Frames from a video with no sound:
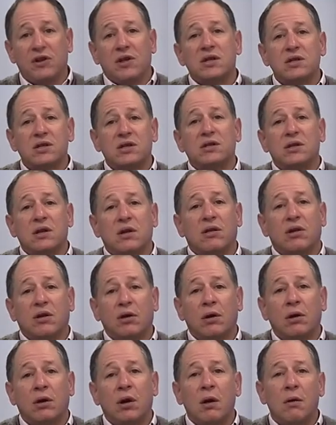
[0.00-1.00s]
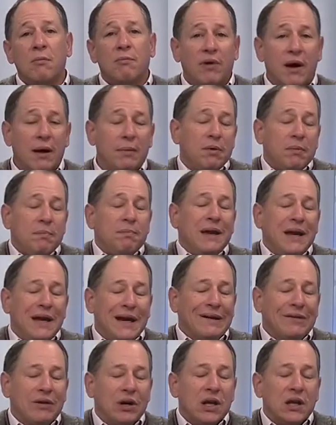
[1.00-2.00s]
This is the third probably
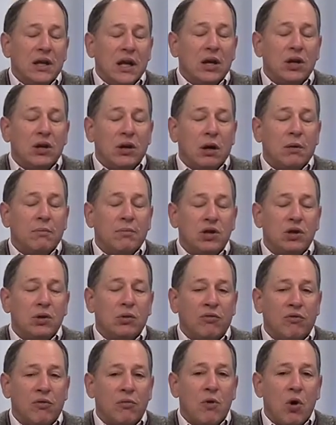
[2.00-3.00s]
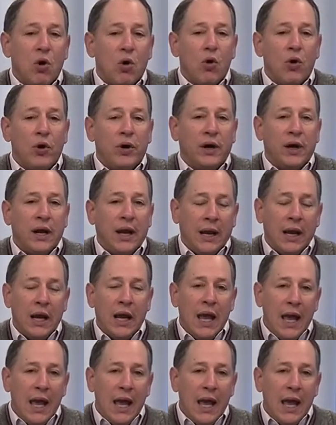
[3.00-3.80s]
period that you're going to be doing remote auditing.